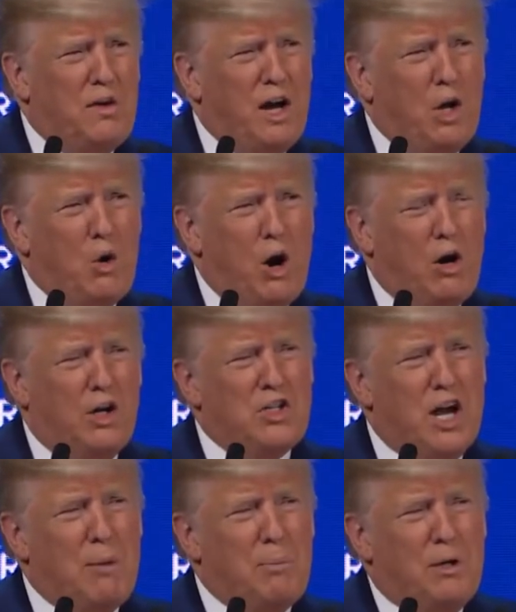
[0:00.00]
follow our
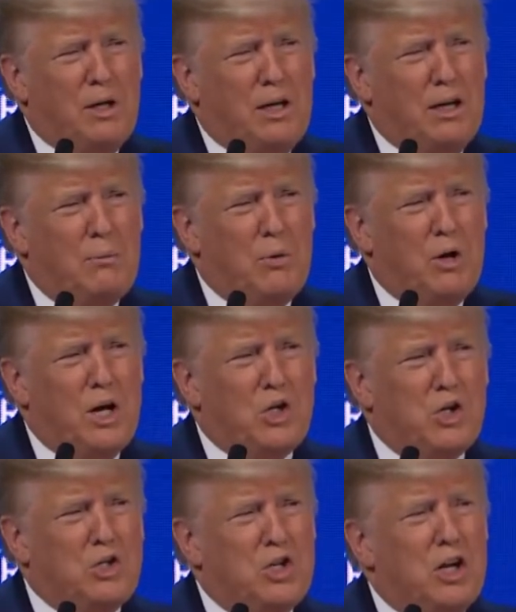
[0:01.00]
example and
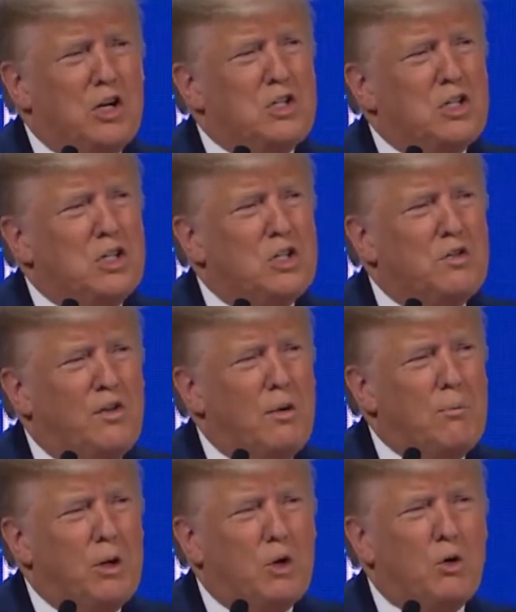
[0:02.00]
liberate your citizens
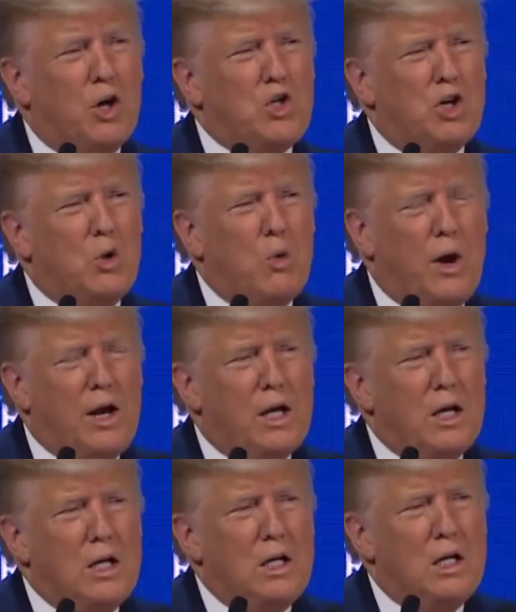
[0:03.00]
from the crushing
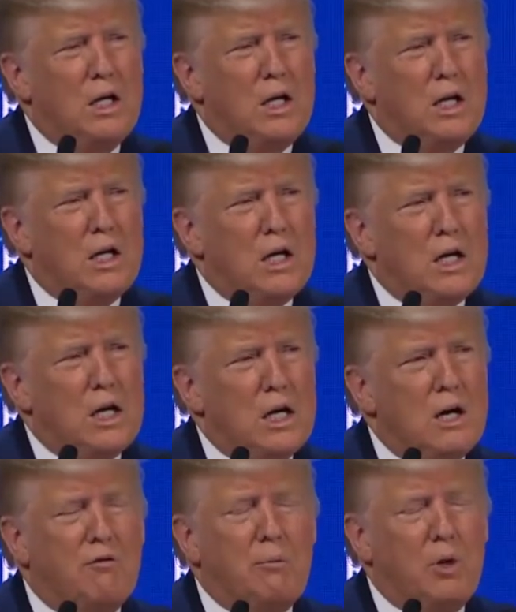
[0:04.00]
weight
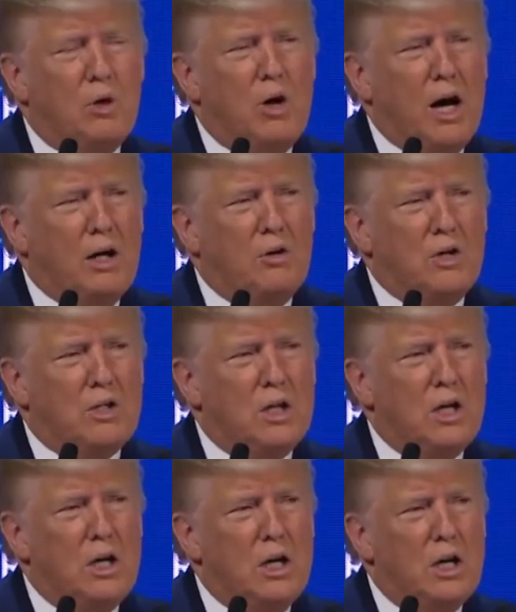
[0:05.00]
of
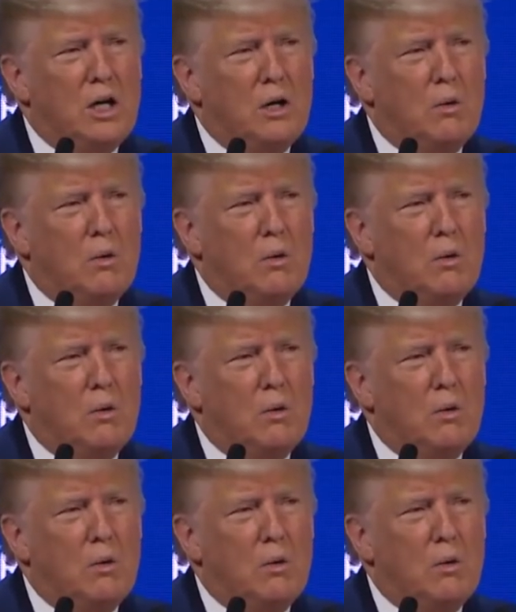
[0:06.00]
bureaucracy.